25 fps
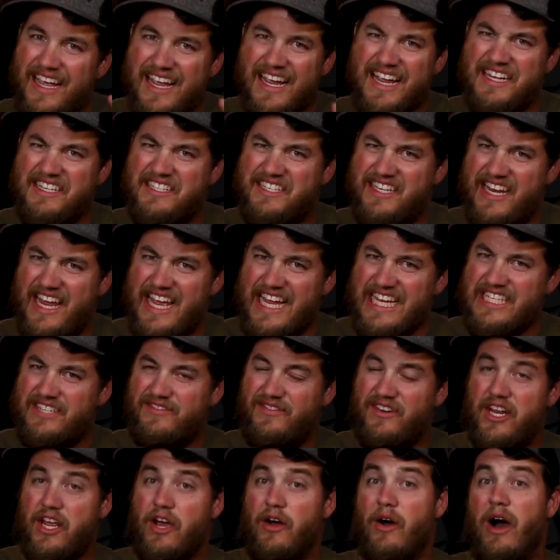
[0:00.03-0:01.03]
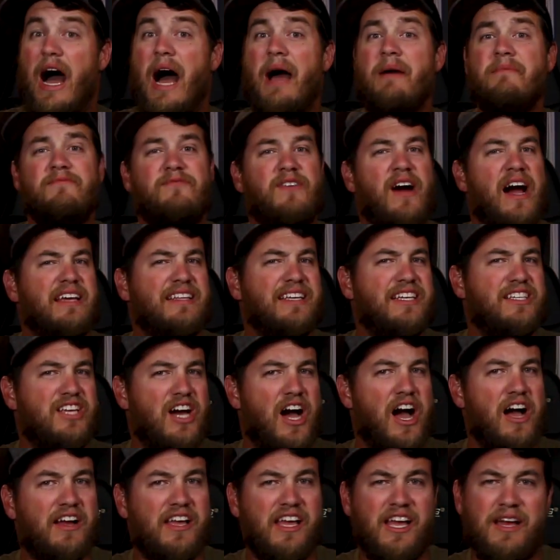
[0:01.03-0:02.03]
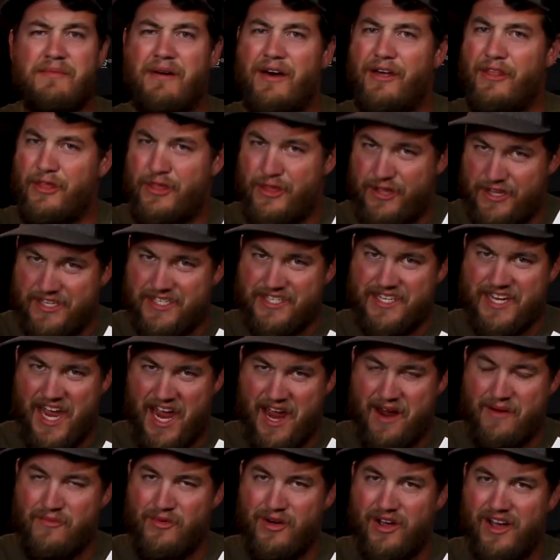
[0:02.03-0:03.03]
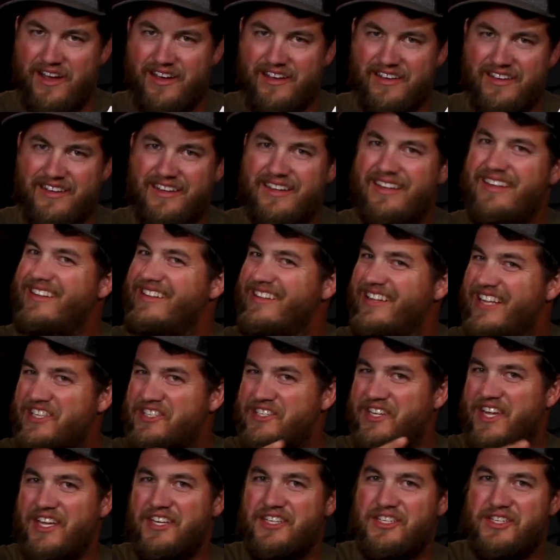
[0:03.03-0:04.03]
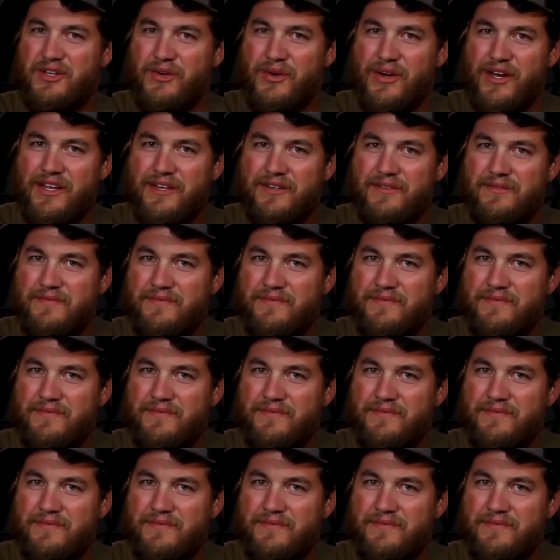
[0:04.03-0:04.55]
In today's video, I'm finally talking about this camera. Let's get to it.